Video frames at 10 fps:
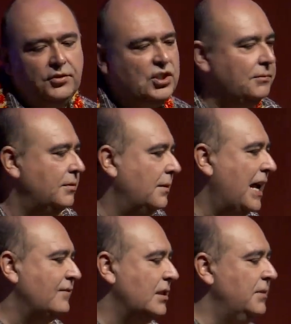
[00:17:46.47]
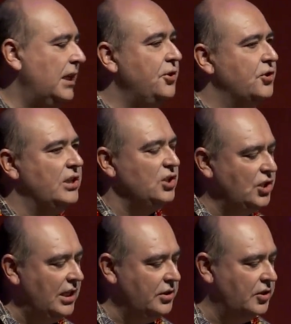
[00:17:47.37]
to have some interesting
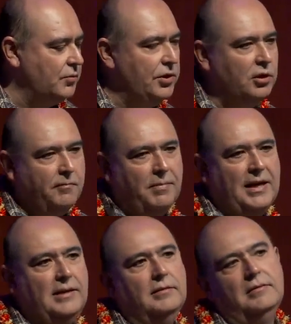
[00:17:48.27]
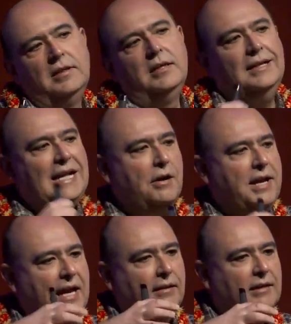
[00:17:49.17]
changes when you combine
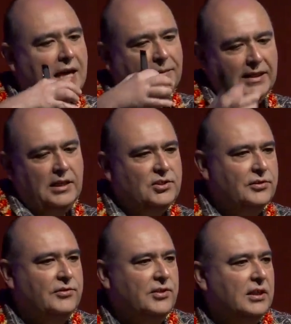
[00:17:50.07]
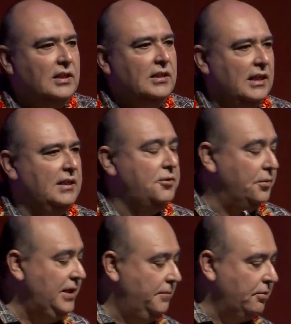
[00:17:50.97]
cloud applications,
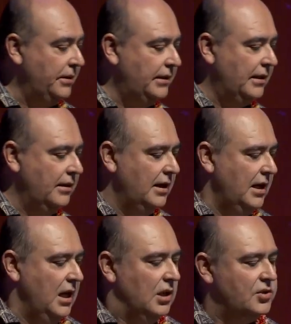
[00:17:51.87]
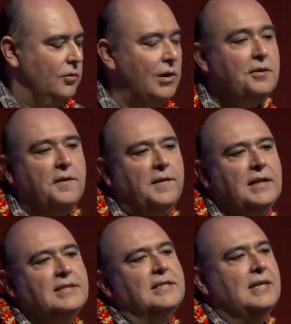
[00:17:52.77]
3D printing. So one of the
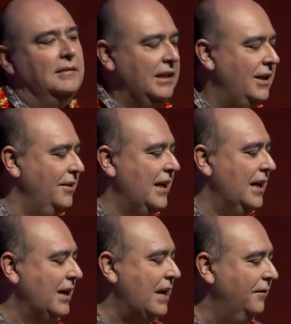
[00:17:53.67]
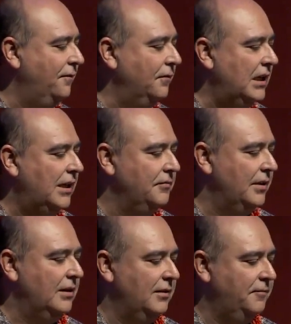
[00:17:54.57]
things that I kind
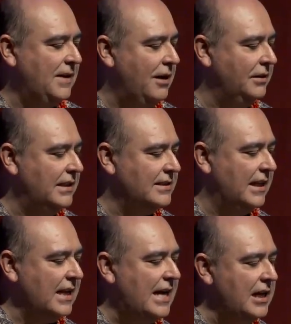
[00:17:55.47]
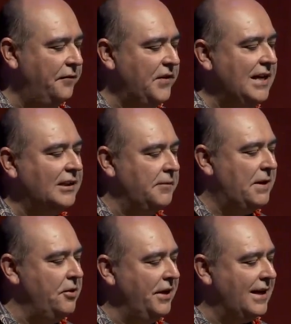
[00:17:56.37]
of found is that higher fidelity
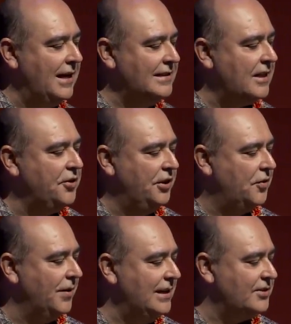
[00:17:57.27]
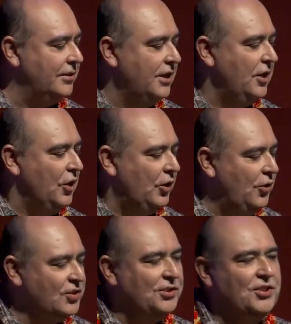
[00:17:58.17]
bionic eyes are on the horizon.
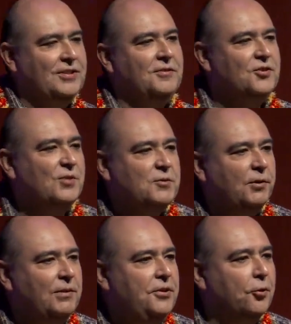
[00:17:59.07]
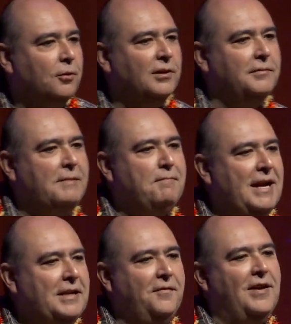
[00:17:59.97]
Users switch between normal and
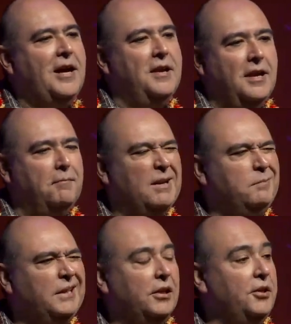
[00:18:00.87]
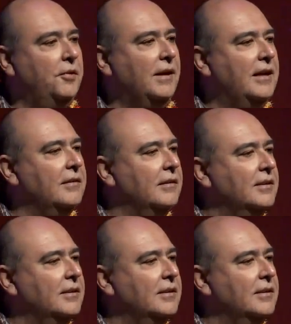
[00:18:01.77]
magnify by blinking your eye.